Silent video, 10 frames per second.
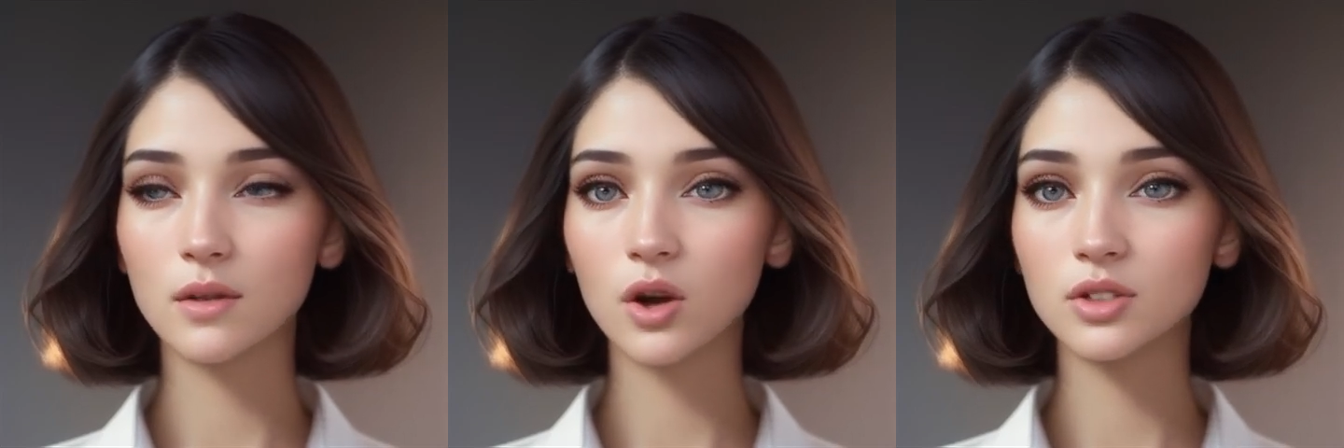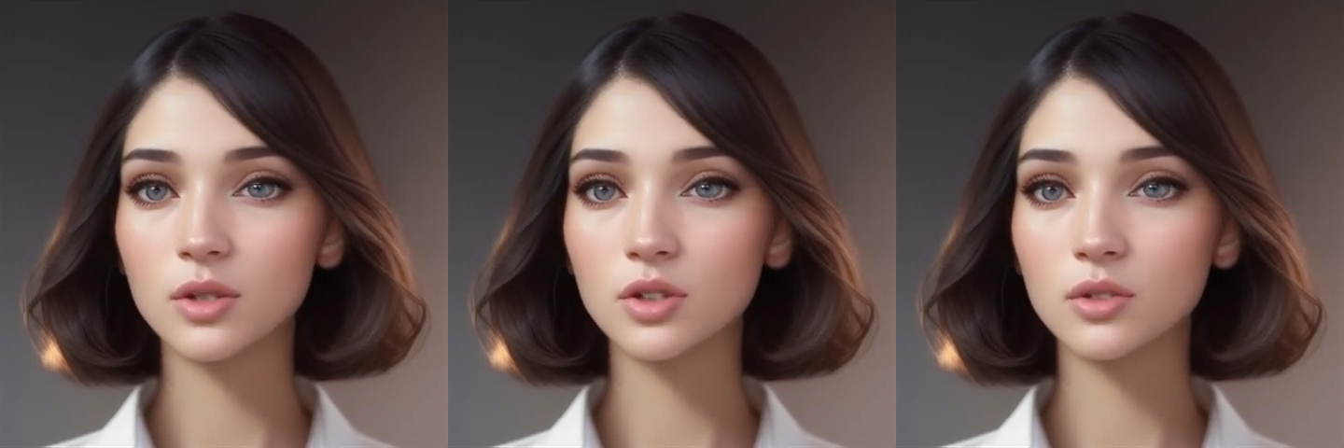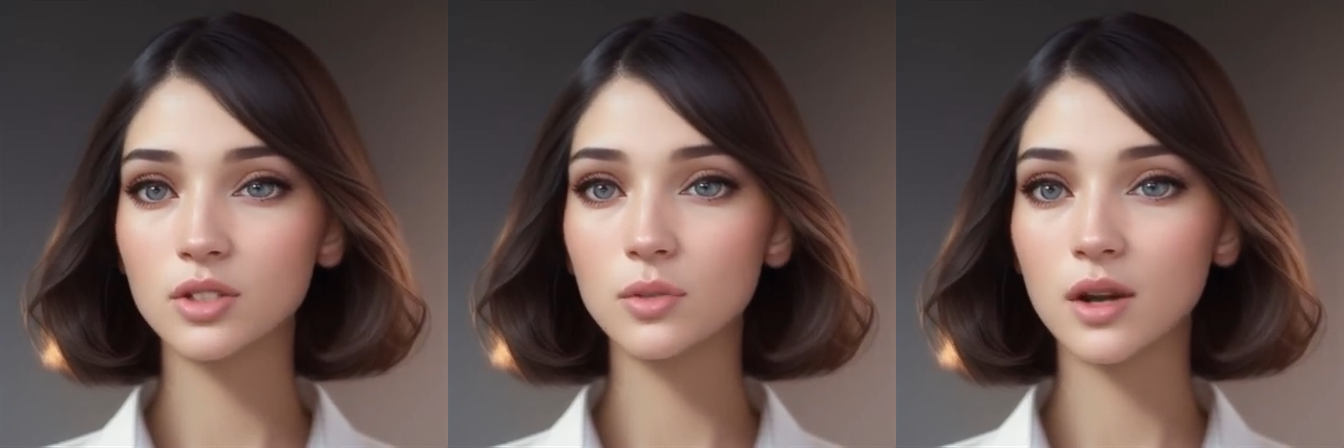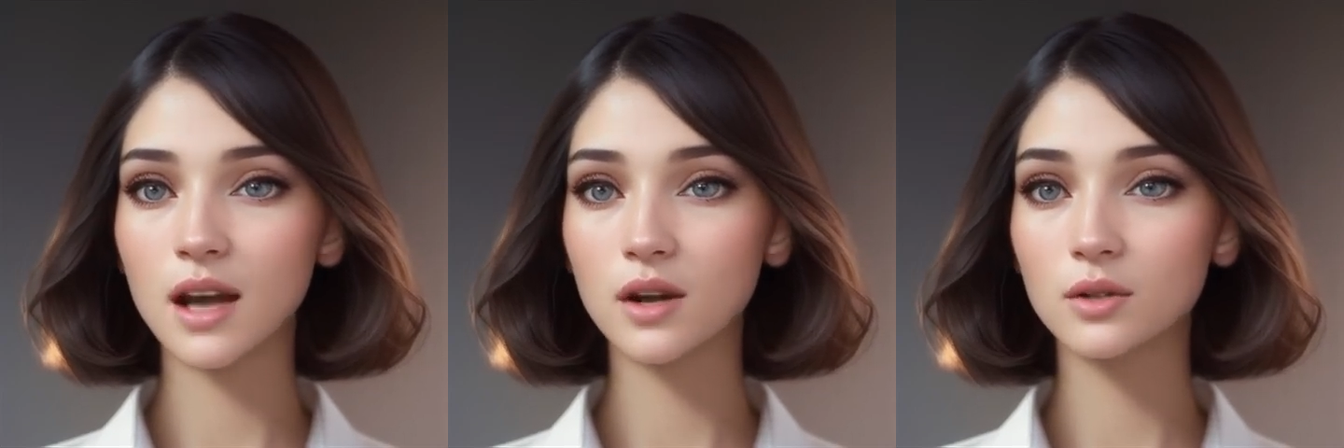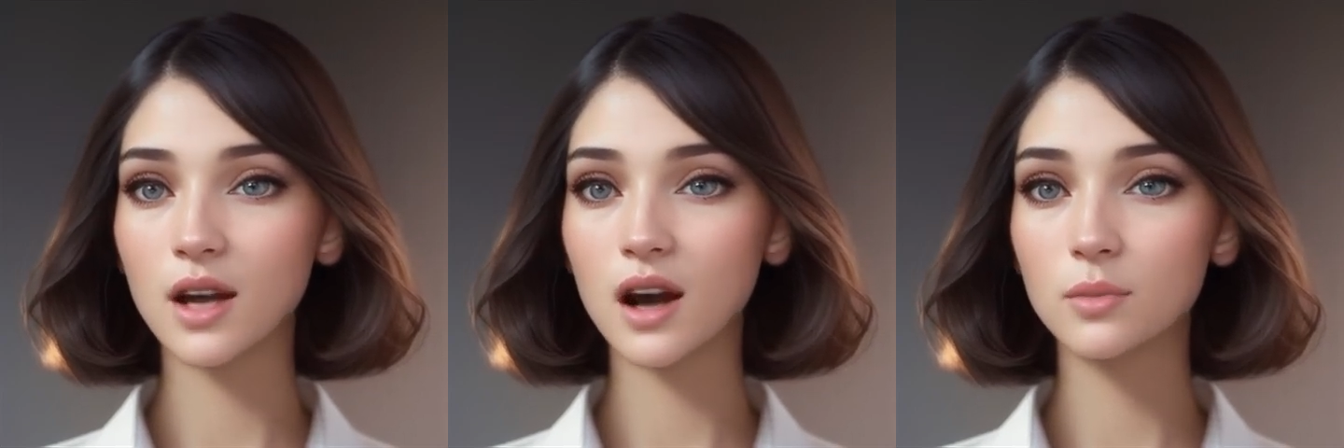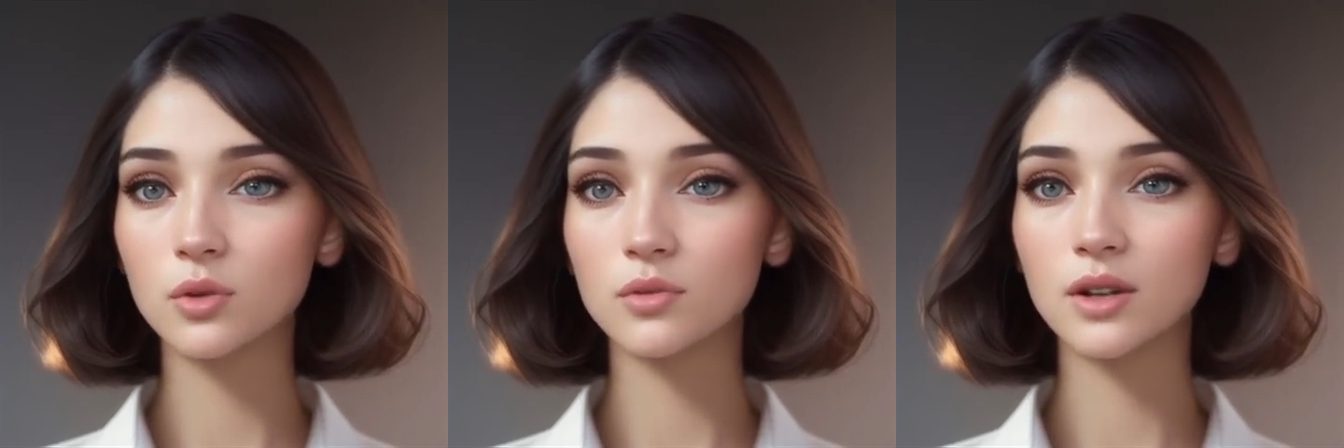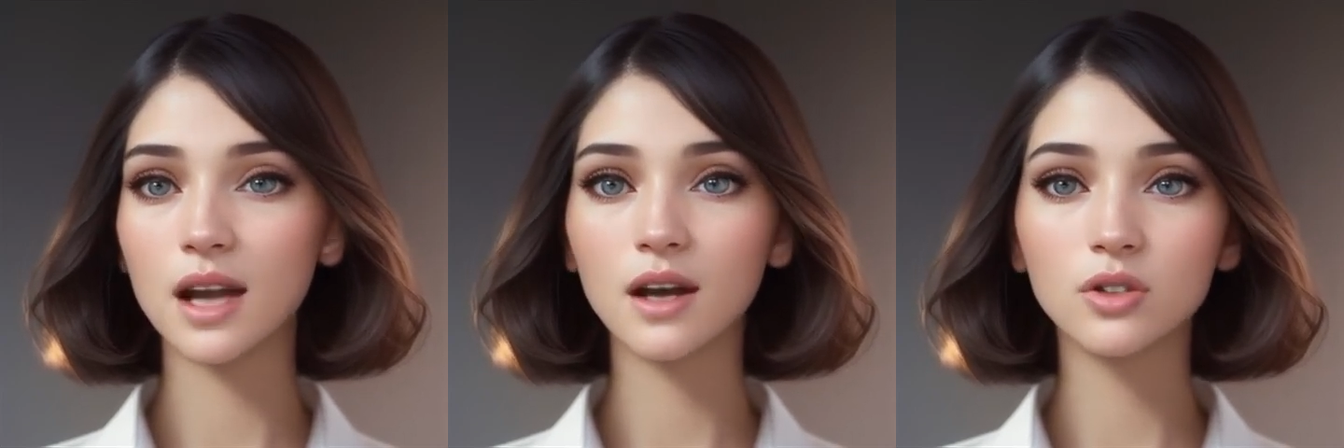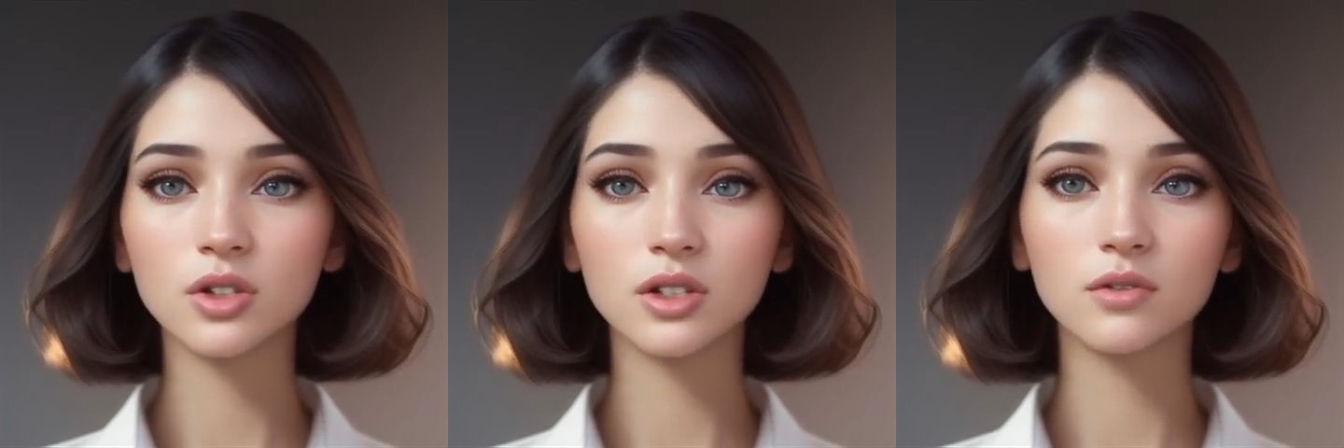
Hospitals can be held liable for the actions